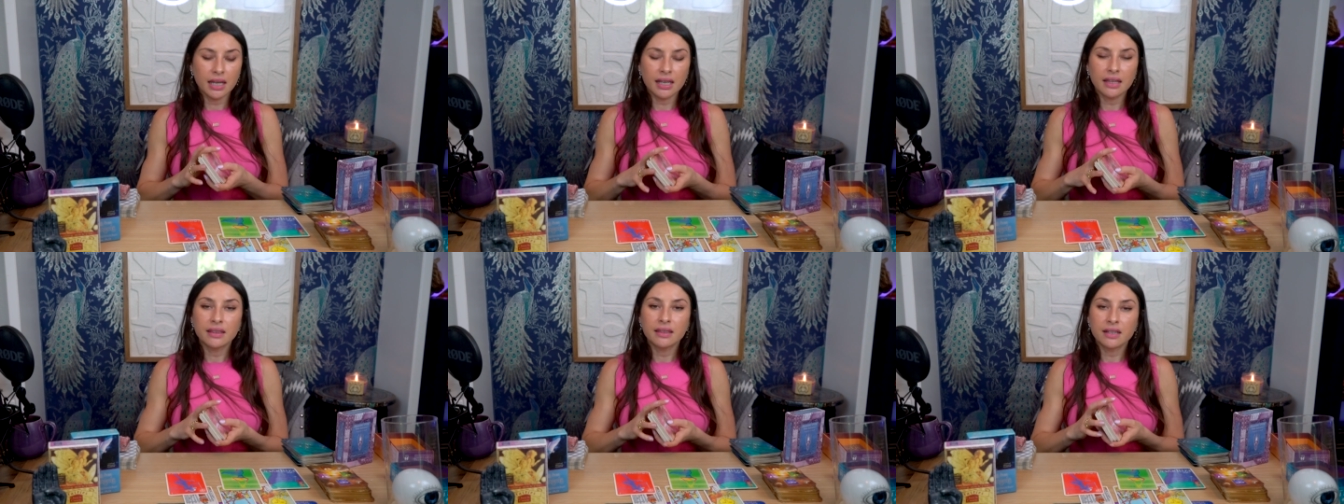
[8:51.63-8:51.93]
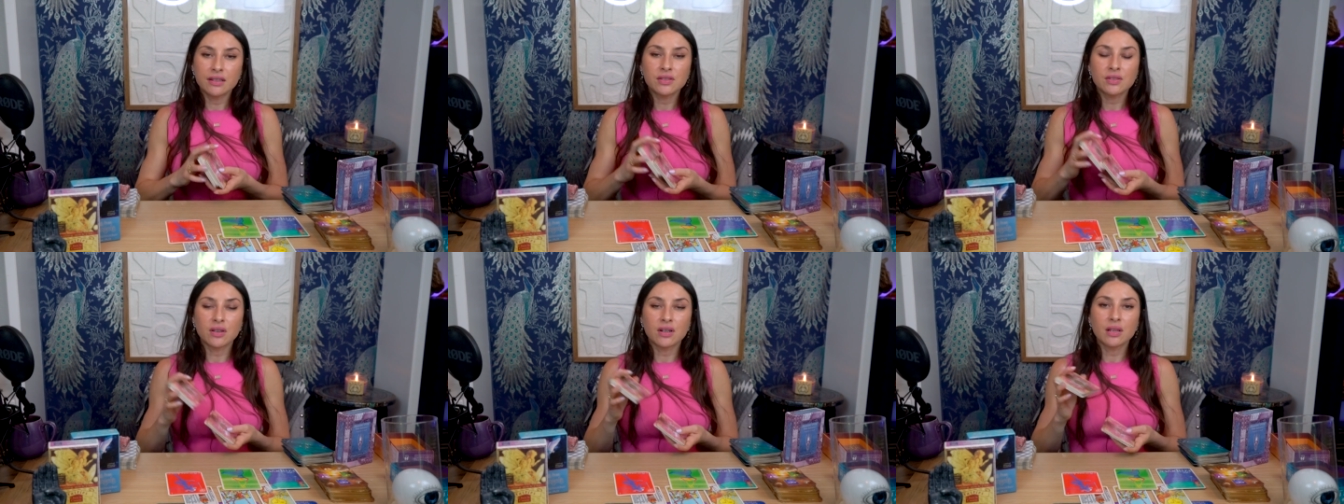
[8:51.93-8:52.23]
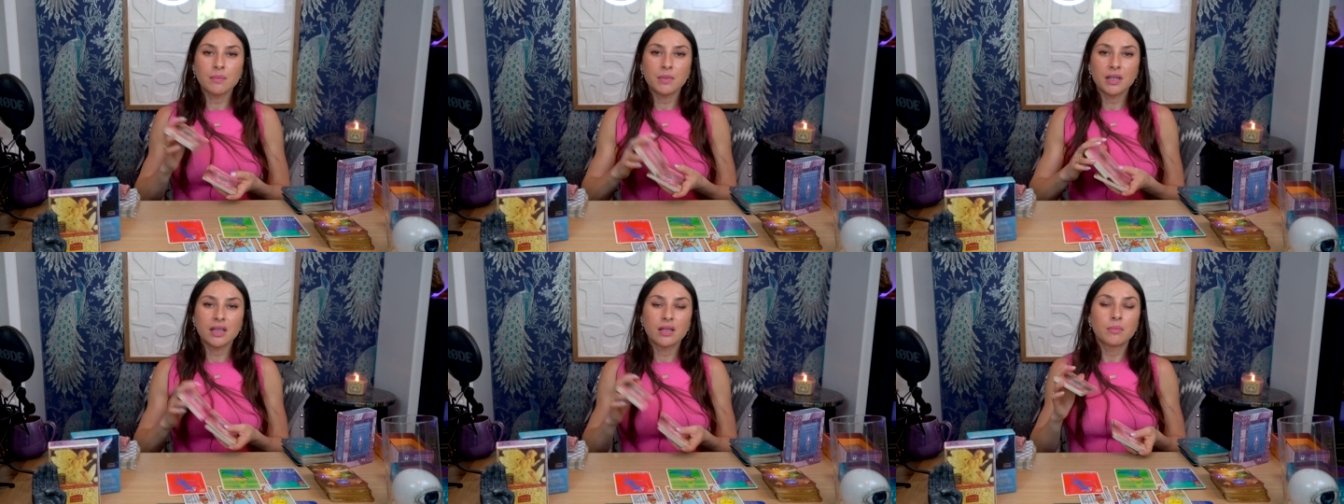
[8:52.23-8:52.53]
there's going
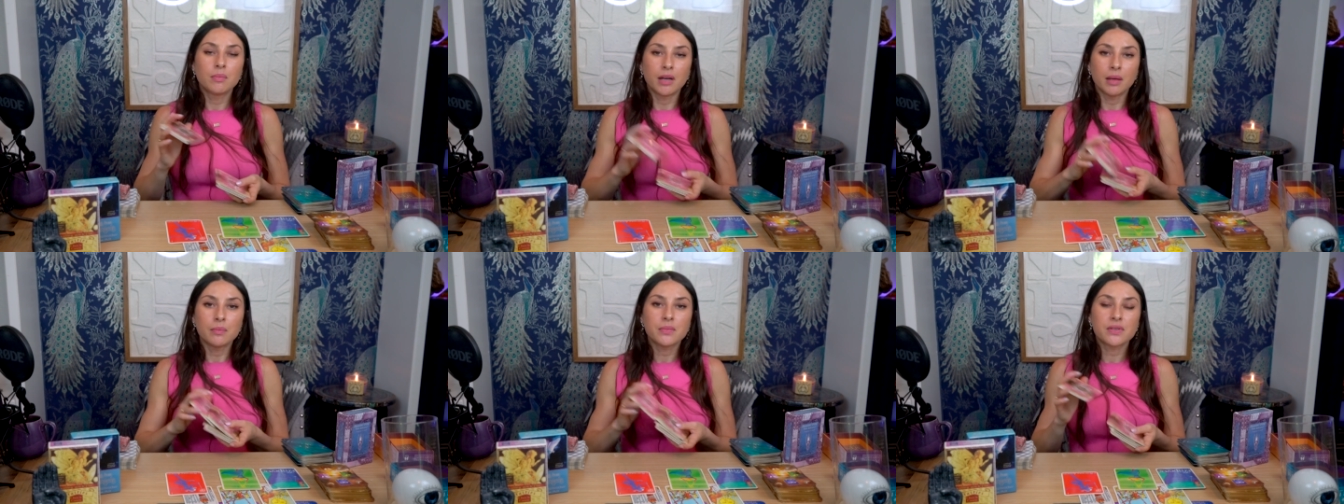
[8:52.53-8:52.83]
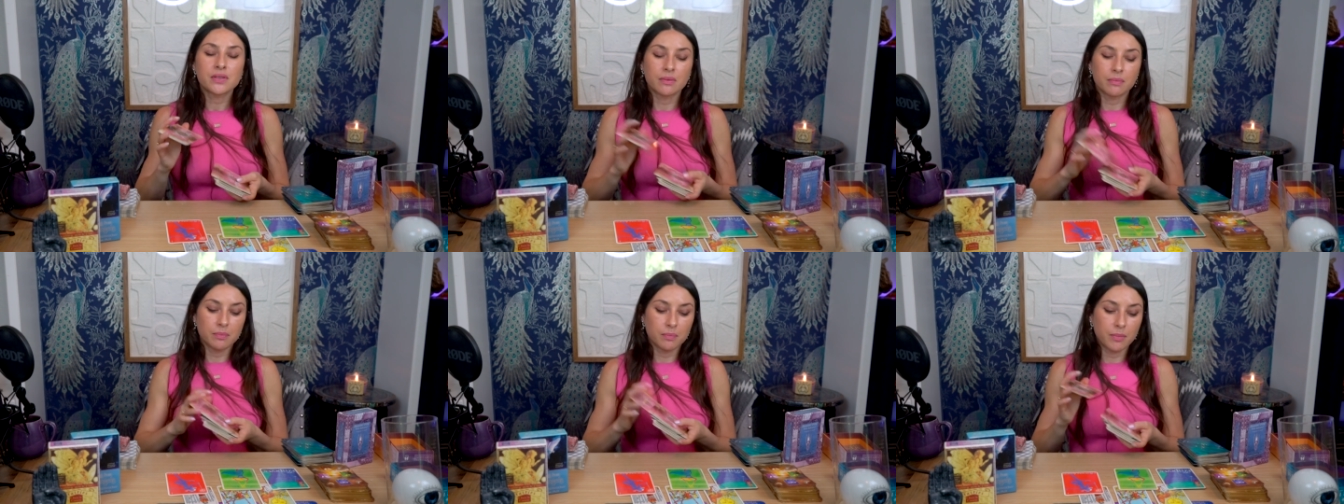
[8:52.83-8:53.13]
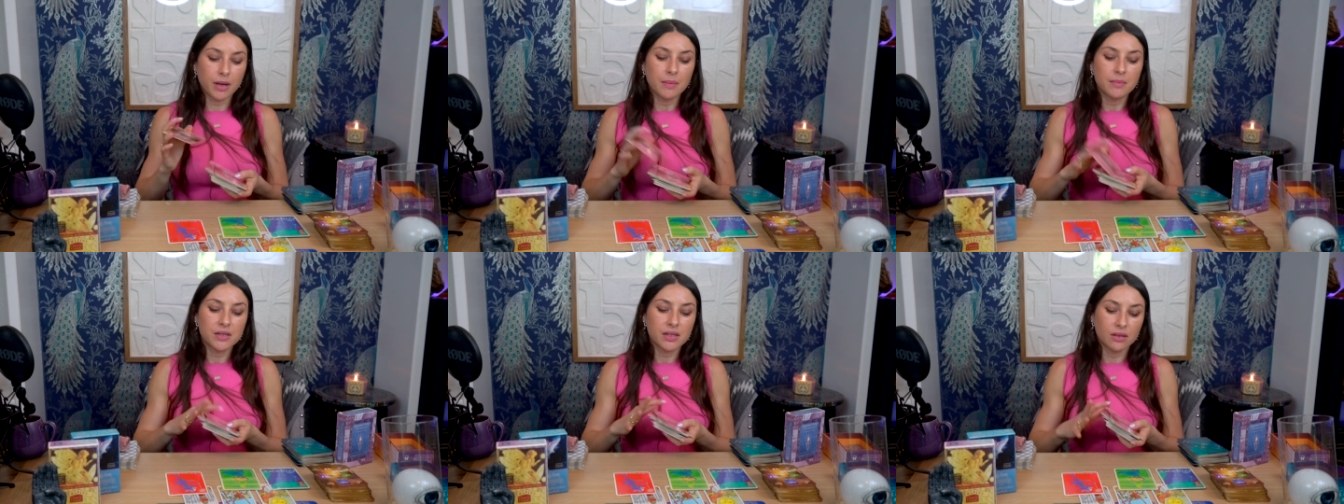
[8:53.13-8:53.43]
to be the bumps
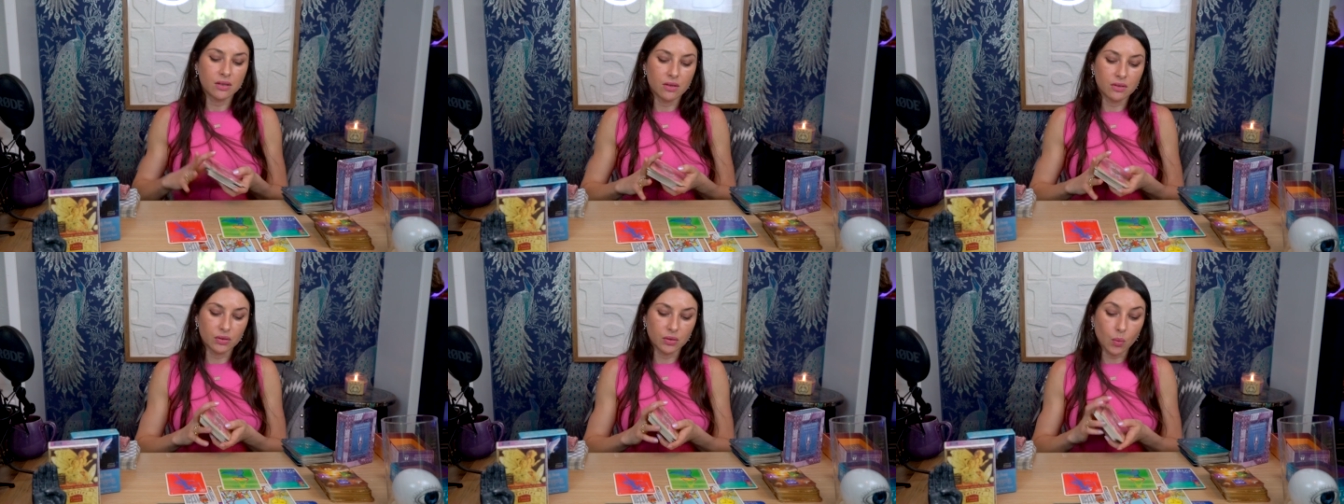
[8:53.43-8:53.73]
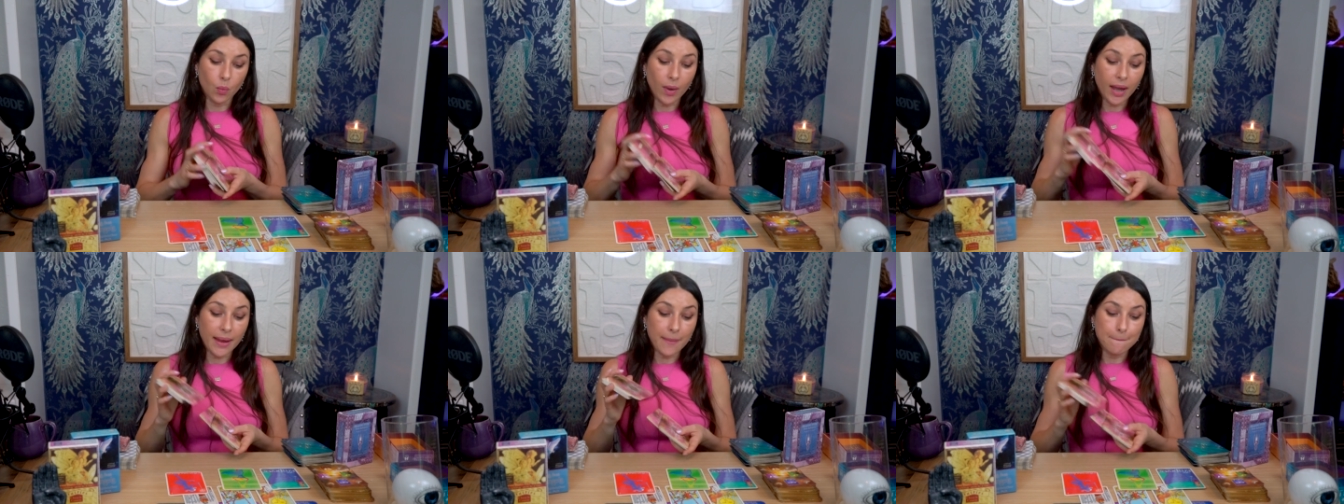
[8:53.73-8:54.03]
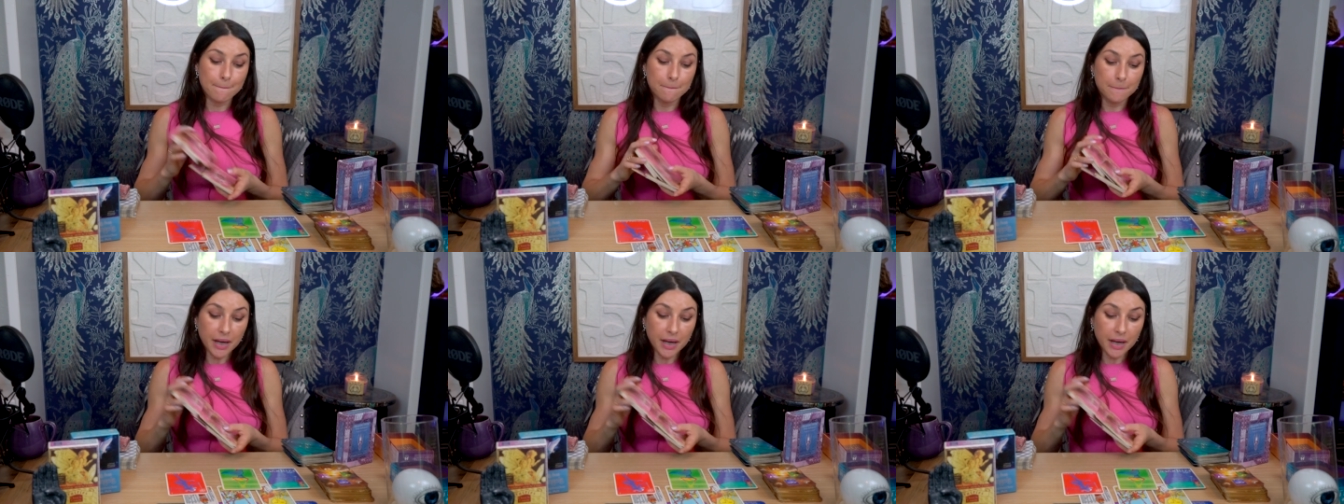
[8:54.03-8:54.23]
bumps along the way,